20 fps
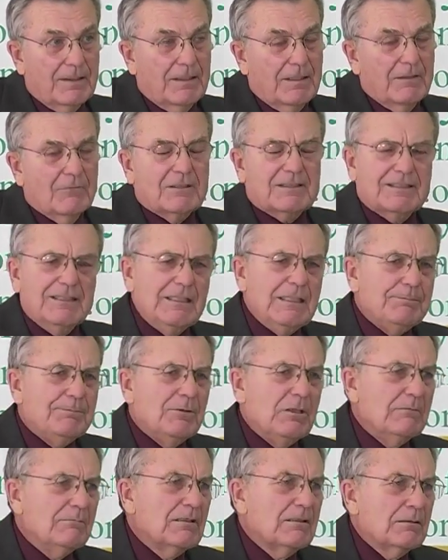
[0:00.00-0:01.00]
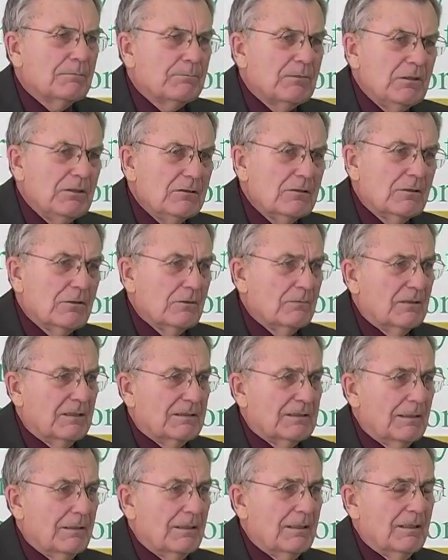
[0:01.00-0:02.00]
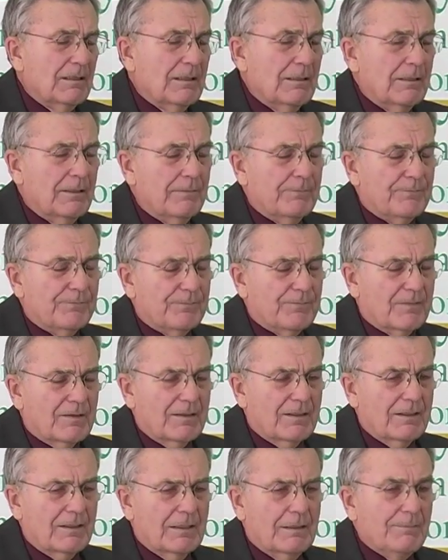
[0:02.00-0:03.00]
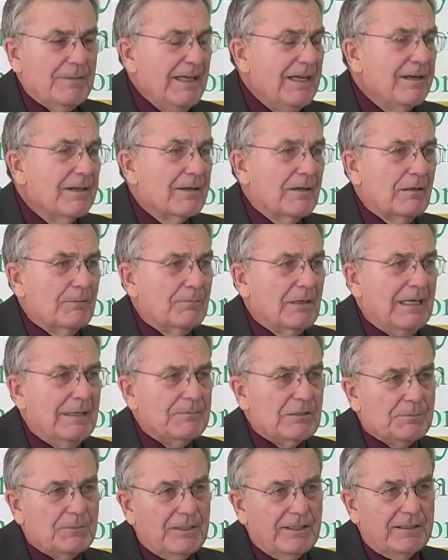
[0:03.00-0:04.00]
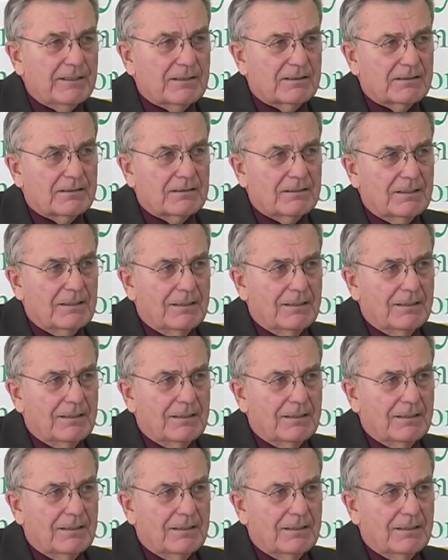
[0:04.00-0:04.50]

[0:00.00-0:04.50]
Well, Sonny Bono was a mayor at Palm Springs.